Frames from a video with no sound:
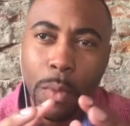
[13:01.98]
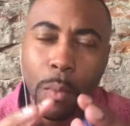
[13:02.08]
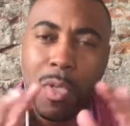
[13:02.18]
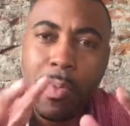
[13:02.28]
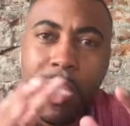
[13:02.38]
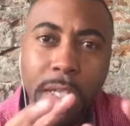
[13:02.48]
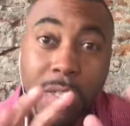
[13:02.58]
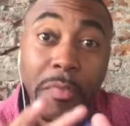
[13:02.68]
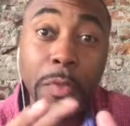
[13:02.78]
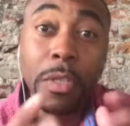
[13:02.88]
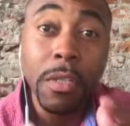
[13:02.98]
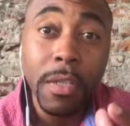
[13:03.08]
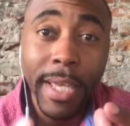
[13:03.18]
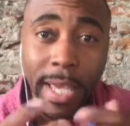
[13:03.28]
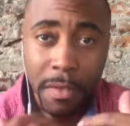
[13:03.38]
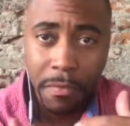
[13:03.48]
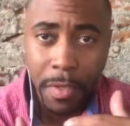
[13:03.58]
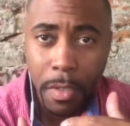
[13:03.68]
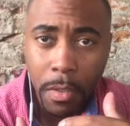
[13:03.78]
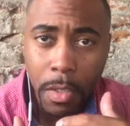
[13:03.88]
once we take a different look at
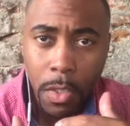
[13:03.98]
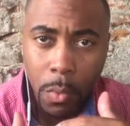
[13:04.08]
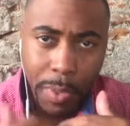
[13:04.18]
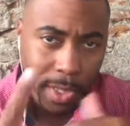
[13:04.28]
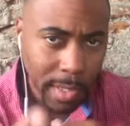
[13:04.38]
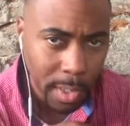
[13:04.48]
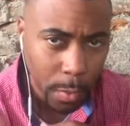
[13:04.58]
fear, we can deal